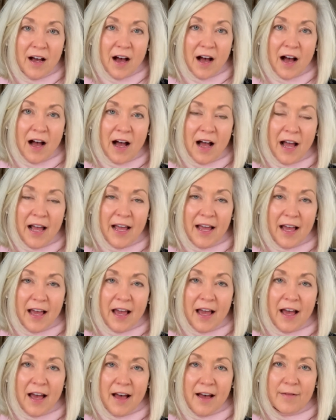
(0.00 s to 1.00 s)
I
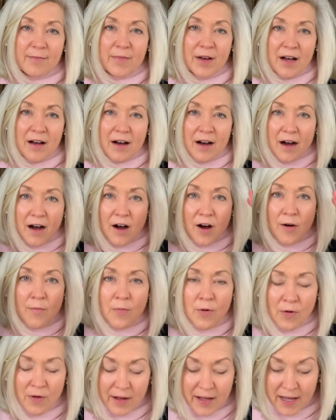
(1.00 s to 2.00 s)
am
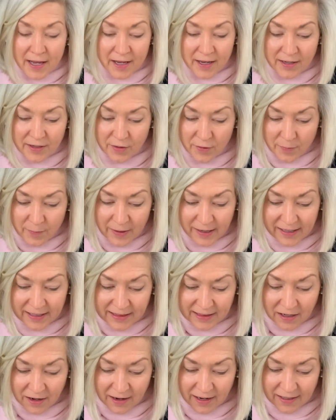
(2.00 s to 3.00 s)
humble in my
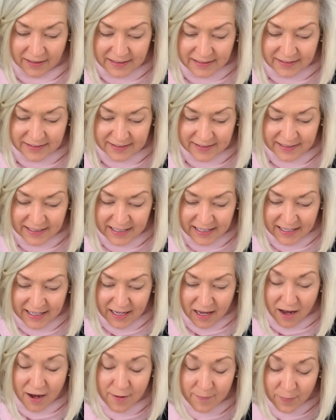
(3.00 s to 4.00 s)
thoughts,
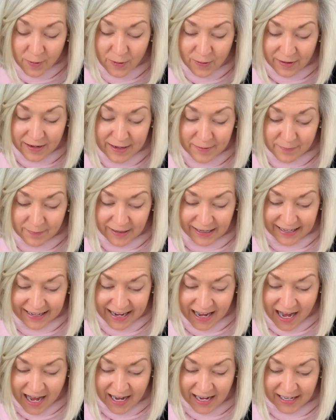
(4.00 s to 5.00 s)
humble in
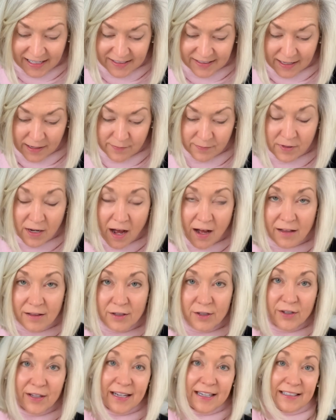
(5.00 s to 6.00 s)
my eyes. I'm not
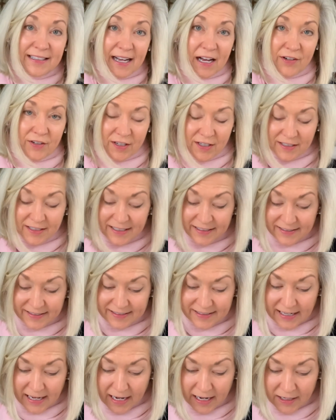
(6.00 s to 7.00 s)
looking down on
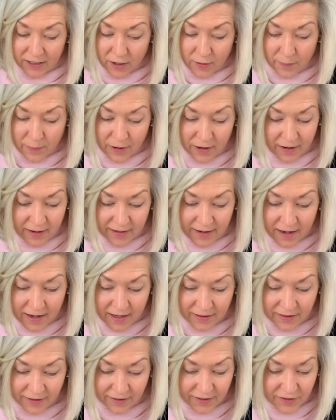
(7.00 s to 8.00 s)
disdain upon
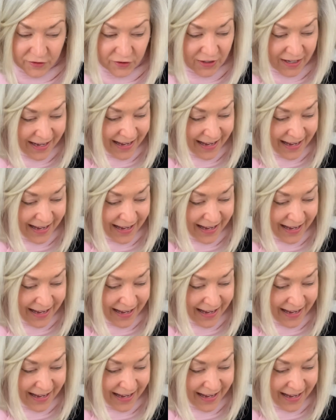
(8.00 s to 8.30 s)
others.